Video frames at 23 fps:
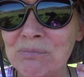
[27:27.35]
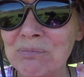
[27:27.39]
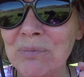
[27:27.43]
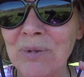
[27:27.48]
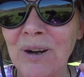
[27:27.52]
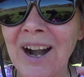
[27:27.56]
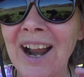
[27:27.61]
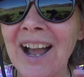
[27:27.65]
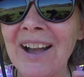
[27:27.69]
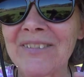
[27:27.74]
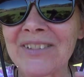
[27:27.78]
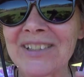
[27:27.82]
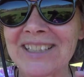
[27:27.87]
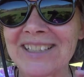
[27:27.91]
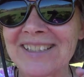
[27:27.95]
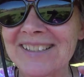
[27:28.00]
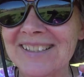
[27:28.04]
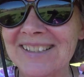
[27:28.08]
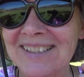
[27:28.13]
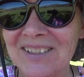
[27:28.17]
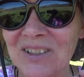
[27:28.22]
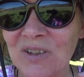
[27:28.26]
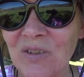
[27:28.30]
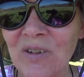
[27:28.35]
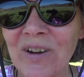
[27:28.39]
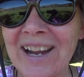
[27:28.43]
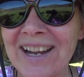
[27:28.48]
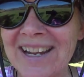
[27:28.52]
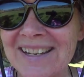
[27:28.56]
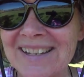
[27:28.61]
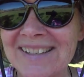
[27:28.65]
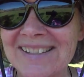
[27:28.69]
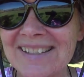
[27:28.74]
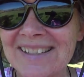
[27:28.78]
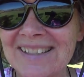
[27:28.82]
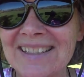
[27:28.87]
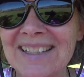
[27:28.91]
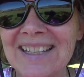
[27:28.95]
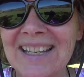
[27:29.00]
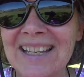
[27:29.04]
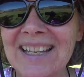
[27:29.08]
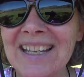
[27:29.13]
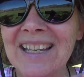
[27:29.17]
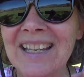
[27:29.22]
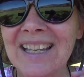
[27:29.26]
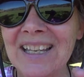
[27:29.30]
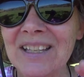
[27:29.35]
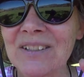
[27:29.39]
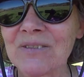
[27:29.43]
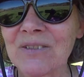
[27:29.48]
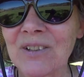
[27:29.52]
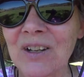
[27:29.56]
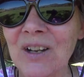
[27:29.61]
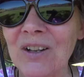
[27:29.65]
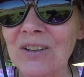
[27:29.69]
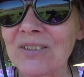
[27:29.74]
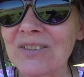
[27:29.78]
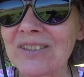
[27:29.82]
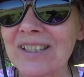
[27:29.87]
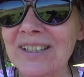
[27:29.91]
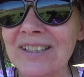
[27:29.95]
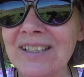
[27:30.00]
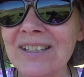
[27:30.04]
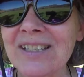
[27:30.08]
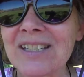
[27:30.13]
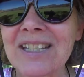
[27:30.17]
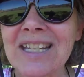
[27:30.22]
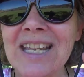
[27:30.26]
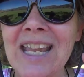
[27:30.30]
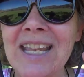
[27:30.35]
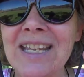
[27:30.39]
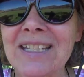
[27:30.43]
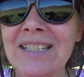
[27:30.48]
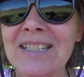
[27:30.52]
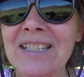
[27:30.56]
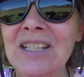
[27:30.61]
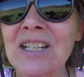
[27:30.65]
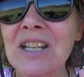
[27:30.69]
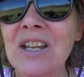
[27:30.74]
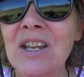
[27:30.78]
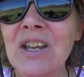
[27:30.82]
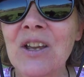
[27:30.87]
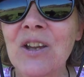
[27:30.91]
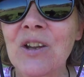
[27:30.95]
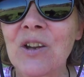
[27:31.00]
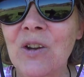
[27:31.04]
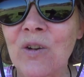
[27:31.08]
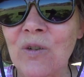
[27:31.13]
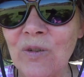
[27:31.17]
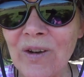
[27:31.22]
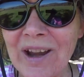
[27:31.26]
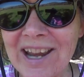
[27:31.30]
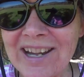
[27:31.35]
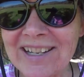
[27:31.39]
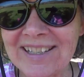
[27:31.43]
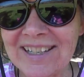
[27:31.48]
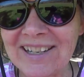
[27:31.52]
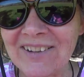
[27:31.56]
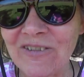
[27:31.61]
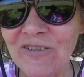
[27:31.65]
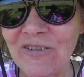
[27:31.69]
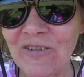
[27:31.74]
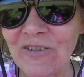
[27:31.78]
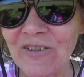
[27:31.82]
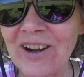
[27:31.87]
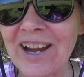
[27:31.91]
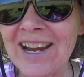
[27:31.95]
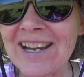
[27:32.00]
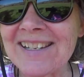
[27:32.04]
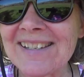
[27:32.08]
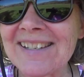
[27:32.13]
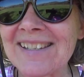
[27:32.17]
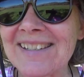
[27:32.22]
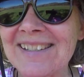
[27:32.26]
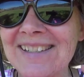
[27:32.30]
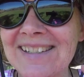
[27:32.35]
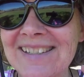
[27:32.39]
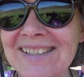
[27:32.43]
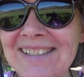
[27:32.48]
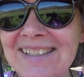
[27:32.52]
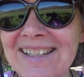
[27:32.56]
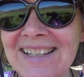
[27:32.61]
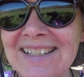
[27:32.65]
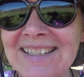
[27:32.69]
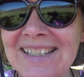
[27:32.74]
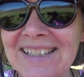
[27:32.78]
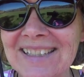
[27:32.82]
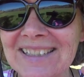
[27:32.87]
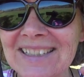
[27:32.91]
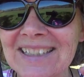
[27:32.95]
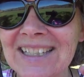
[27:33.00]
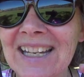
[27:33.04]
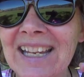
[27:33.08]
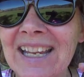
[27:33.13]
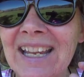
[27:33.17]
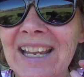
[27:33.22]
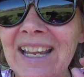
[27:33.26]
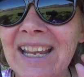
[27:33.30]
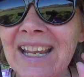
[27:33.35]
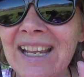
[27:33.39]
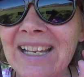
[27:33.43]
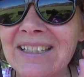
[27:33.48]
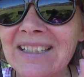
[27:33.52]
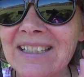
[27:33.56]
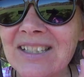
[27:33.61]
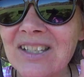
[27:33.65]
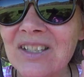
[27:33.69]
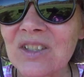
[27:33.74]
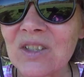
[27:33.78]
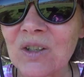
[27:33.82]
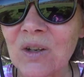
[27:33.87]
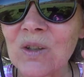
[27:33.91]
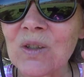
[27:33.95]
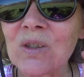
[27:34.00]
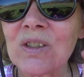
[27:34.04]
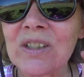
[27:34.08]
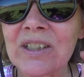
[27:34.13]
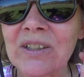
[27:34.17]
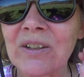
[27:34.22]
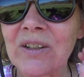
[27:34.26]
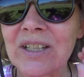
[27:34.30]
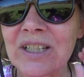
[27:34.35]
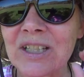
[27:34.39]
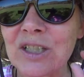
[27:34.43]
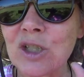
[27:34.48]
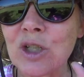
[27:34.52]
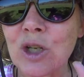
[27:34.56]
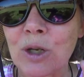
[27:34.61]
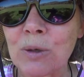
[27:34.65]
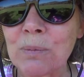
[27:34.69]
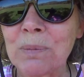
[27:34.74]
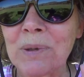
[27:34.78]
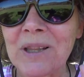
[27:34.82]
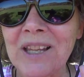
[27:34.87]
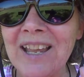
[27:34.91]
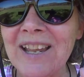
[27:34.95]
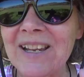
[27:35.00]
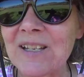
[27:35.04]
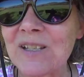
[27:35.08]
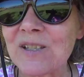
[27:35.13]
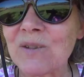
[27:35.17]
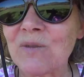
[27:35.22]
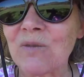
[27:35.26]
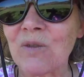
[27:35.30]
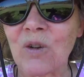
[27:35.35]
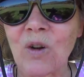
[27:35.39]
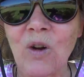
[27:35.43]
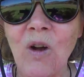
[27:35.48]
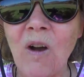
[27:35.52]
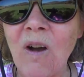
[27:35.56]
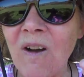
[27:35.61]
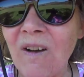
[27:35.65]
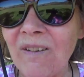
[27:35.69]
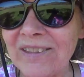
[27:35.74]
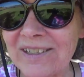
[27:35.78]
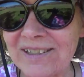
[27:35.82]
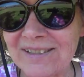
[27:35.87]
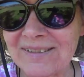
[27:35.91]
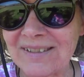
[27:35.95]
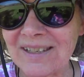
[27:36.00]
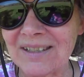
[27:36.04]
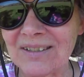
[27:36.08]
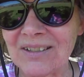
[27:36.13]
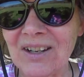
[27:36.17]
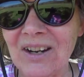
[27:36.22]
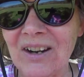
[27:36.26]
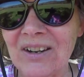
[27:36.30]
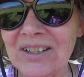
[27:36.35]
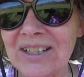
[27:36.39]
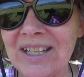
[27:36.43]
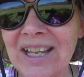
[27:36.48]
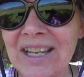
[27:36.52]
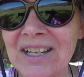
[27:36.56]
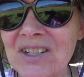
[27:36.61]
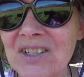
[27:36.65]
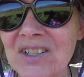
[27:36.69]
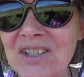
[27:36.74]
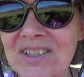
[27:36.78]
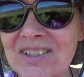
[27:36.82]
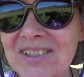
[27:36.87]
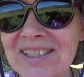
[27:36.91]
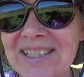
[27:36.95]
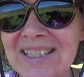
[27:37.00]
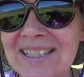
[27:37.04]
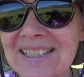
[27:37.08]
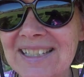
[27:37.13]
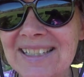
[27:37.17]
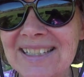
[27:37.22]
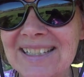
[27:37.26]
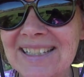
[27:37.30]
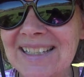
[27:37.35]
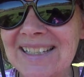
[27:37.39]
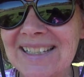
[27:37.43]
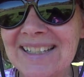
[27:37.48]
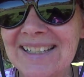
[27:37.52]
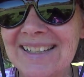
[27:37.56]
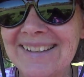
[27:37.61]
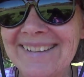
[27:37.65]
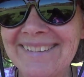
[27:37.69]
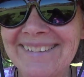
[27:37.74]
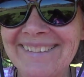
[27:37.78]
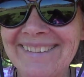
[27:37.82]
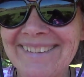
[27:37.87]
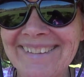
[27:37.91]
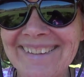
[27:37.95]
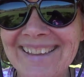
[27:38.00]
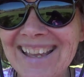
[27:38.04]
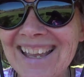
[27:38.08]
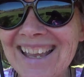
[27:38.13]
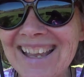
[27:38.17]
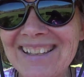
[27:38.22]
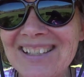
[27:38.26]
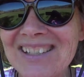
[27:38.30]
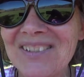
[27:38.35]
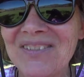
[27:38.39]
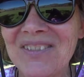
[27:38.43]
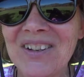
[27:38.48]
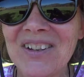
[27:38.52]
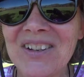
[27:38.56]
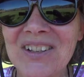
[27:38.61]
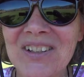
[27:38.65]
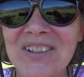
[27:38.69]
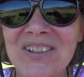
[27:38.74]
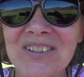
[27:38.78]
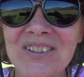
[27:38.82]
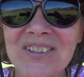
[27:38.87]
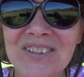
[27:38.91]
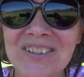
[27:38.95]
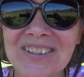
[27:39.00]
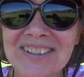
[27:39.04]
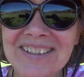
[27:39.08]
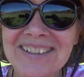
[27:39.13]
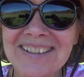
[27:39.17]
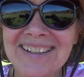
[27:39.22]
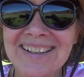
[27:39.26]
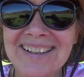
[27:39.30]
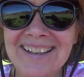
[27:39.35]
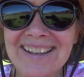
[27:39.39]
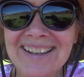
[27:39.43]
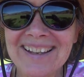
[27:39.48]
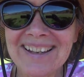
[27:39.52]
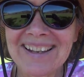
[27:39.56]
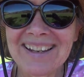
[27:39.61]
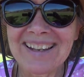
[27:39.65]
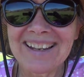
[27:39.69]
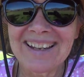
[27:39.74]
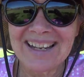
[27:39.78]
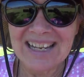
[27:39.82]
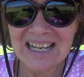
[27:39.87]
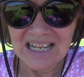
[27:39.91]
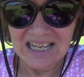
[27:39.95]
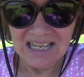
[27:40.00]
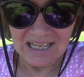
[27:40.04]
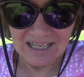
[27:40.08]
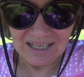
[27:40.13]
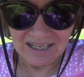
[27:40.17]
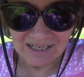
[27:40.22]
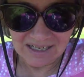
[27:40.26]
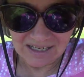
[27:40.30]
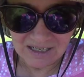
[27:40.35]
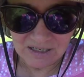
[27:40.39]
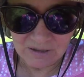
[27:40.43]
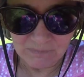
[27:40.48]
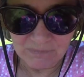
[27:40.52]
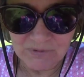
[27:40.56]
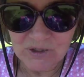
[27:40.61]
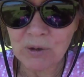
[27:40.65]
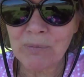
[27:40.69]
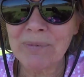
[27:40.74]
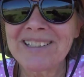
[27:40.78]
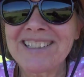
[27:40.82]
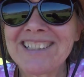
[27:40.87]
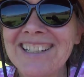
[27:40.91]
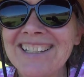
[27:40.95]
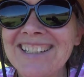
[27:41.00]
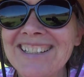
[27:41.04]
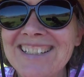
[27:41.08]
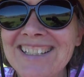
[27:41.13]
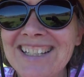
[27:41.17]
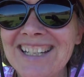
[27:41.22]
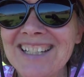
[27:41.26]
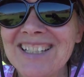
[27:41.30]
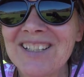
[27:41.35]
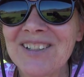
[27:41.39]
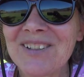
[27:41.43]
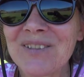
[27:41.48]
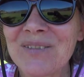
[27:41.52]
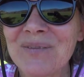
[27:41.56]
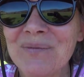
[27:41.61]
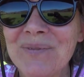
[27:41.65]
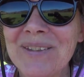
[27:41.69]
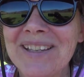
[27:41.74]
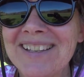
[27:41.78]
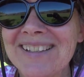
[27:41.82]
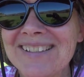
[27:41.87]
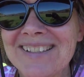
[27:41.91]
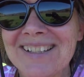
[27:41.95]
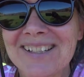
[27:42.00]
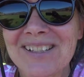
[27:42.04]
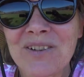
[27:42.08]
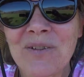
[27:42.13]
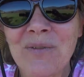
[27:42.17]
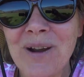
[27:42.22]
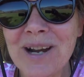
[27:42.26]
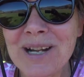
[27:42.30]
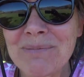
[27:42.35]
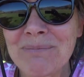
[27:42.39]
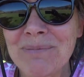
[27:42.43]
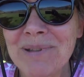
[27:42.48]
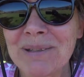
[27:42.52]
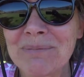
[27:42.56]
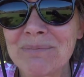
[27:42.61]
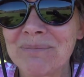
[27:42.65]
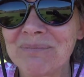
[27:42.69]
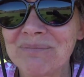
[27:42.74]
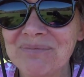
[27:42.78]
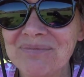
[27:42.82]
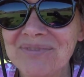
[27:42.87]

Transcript: providence, and grace involved. In this case, great grace descended, and the soul clearing took place for all these incarnations. It's very cool. But to continue, because there's quite a bit